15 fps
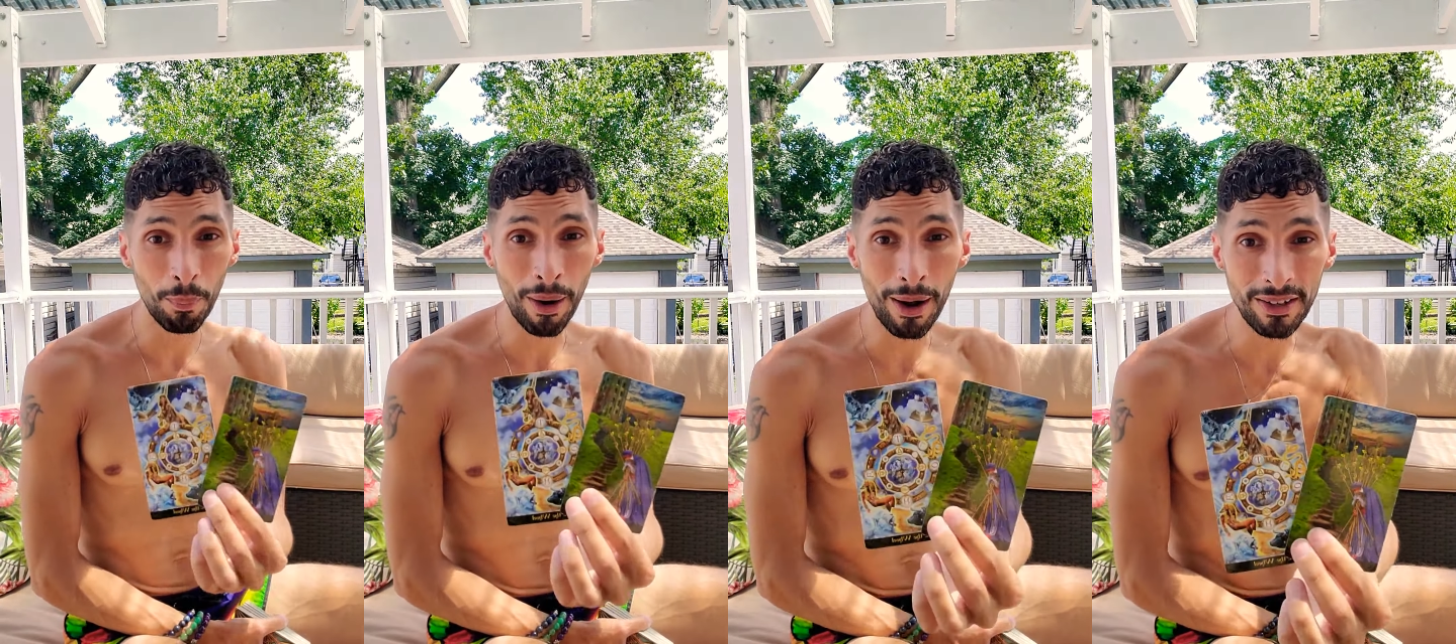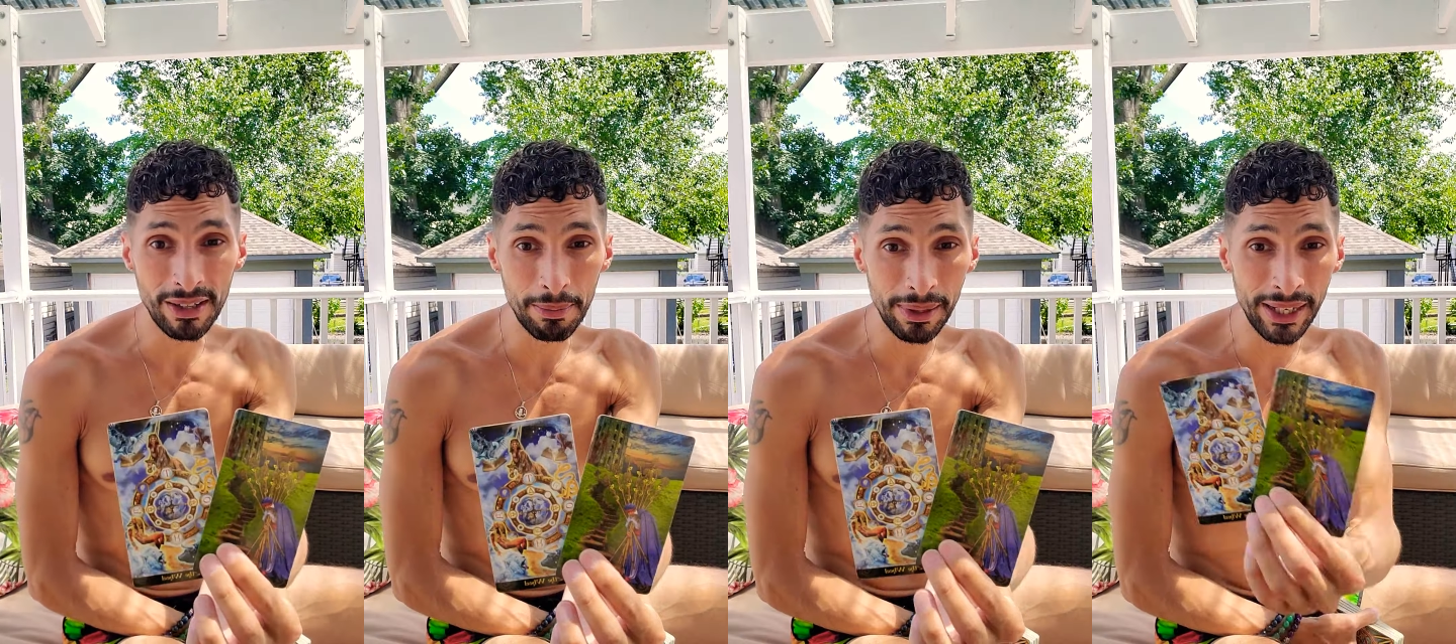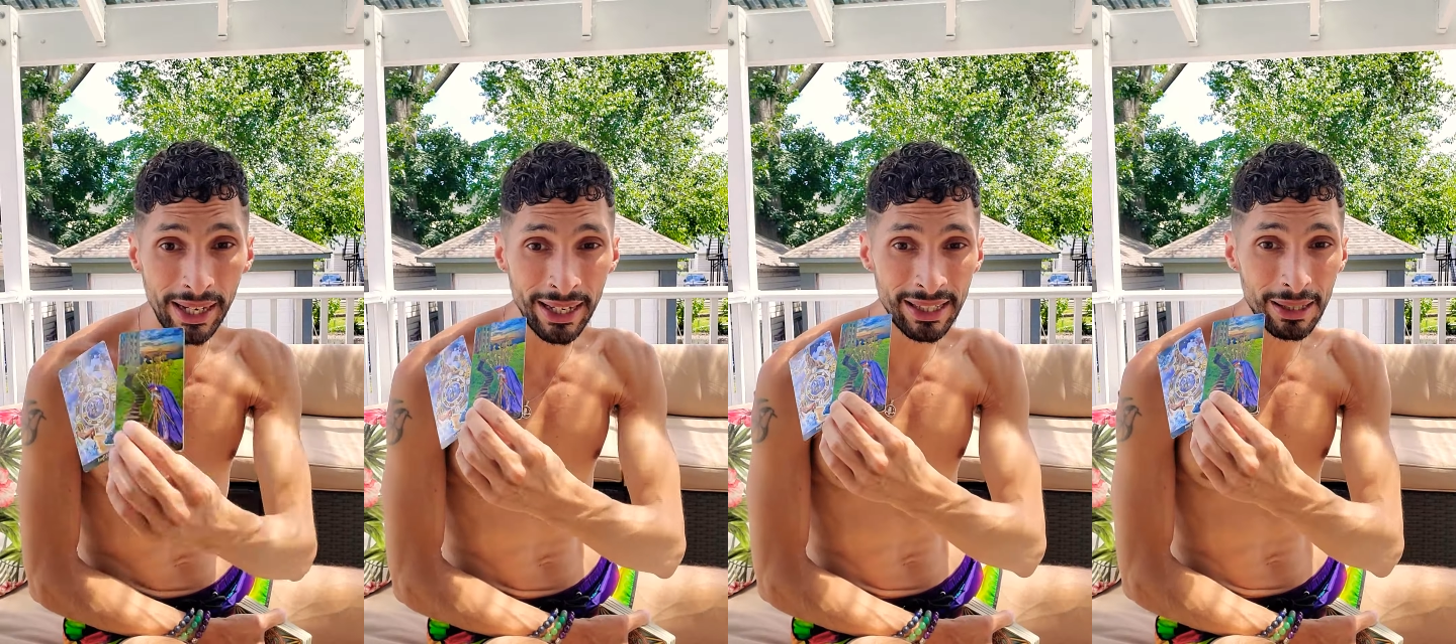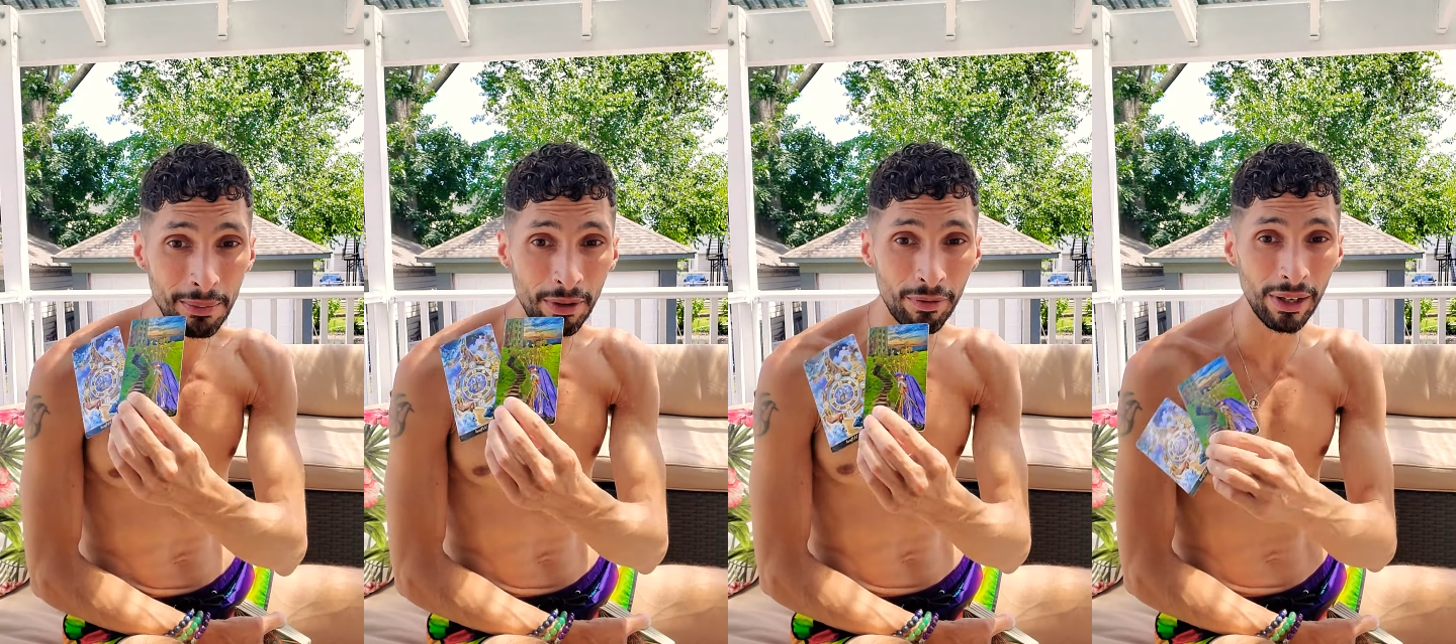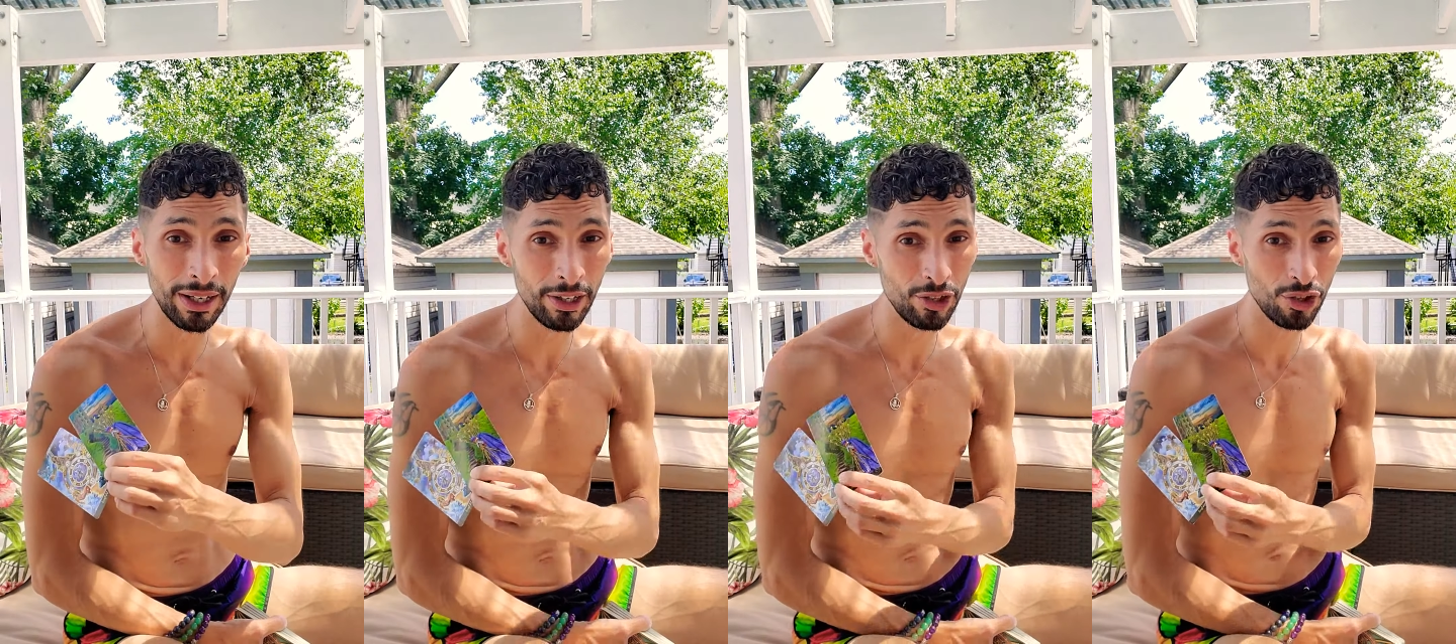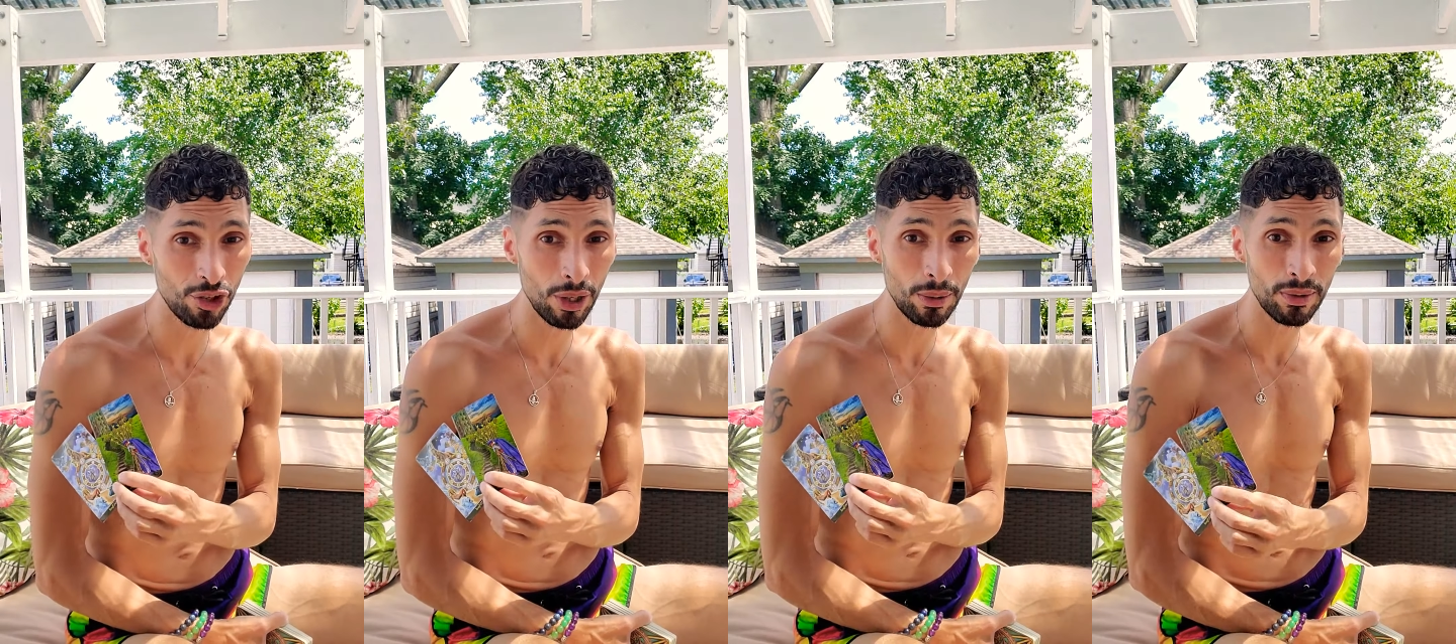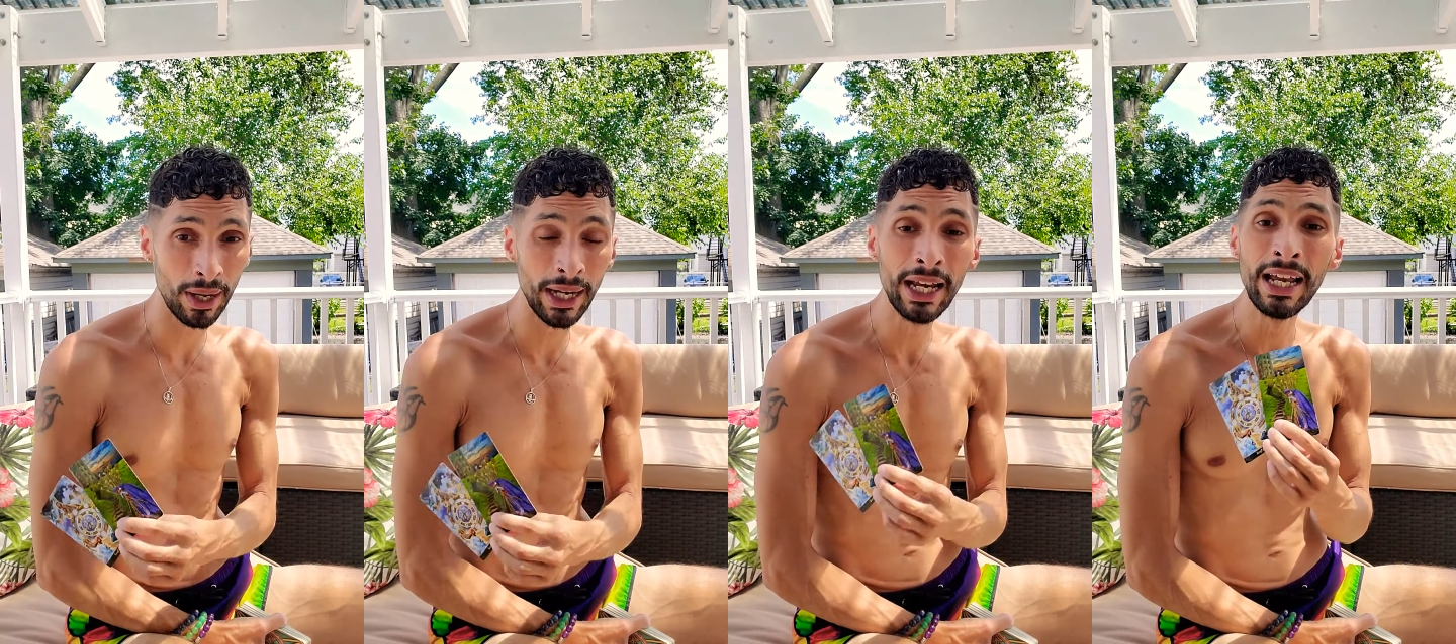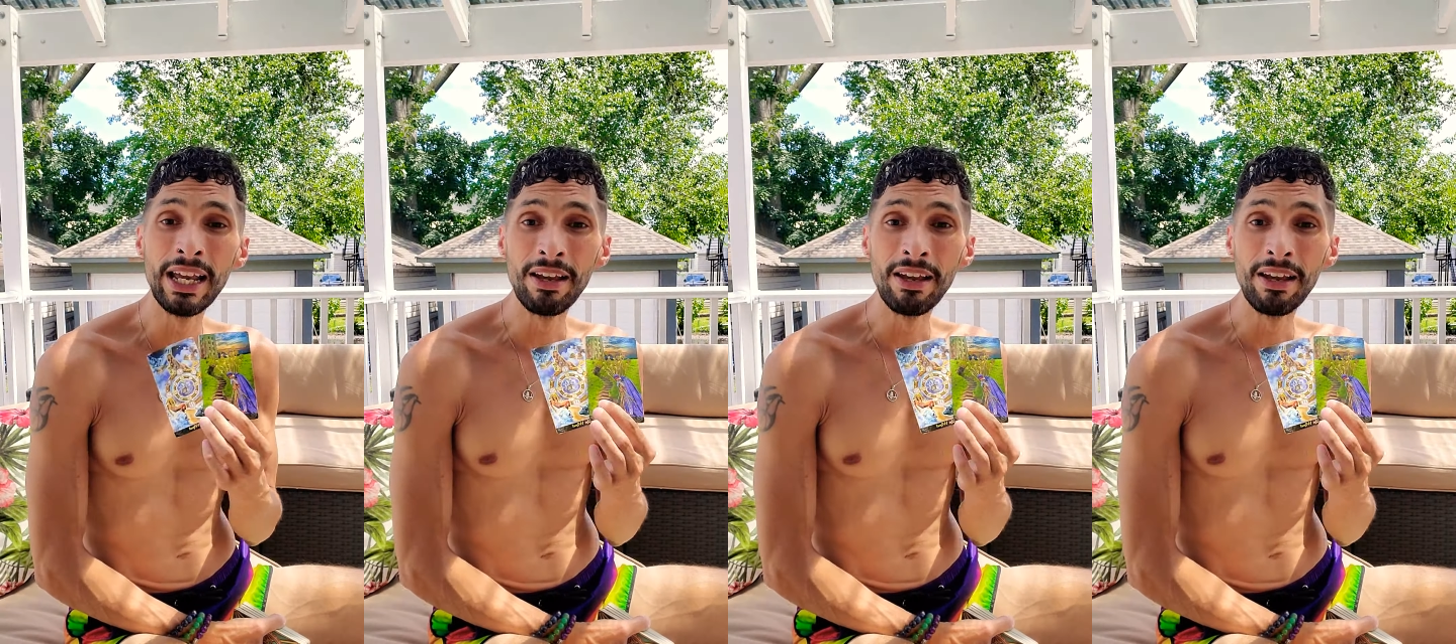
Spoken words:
possibly intimate relationships, right?